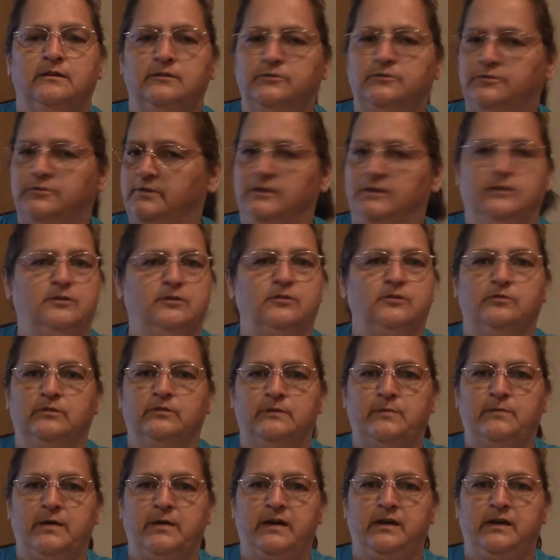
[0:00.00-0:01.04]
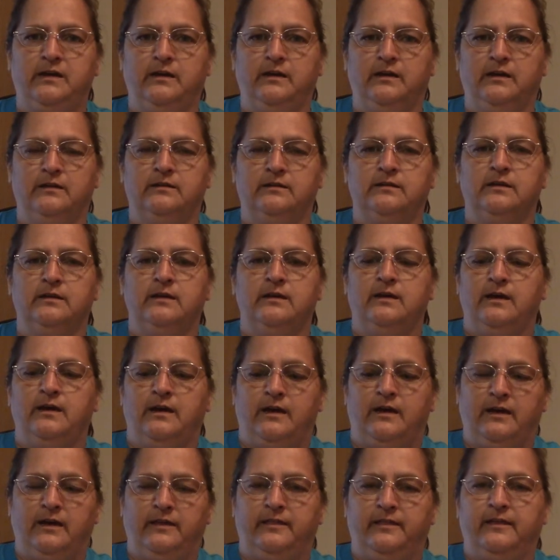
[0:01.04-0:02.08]
drill a hole in my hand
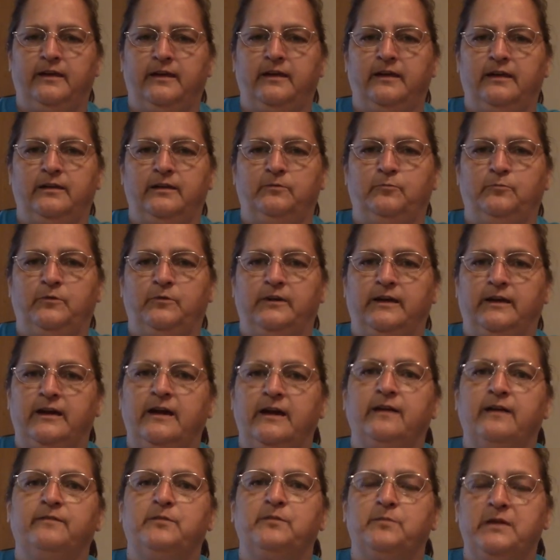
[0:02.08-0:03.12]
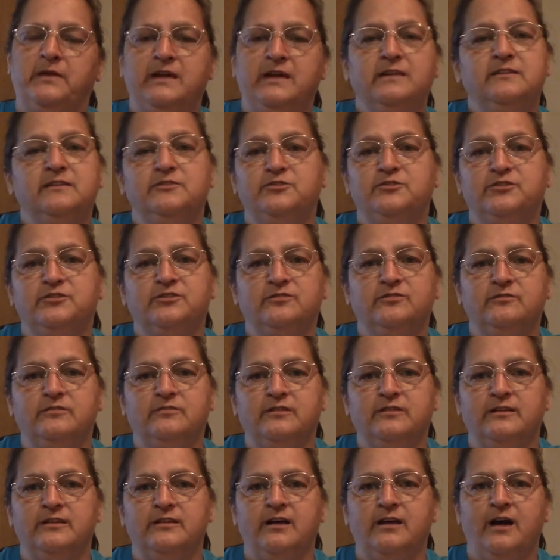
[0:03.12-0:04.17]
and then when I have the bandages
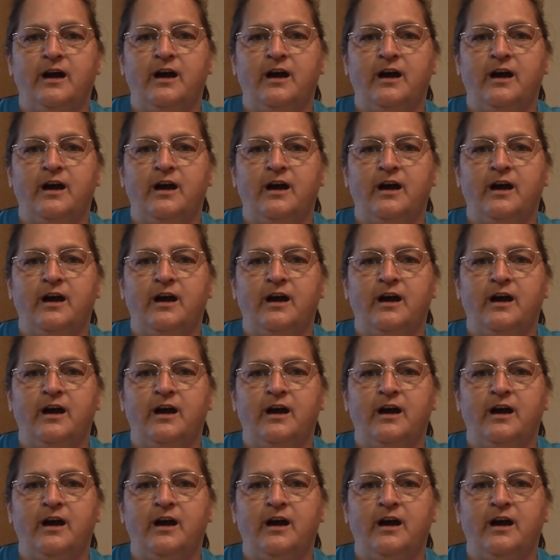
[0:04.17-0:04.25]
on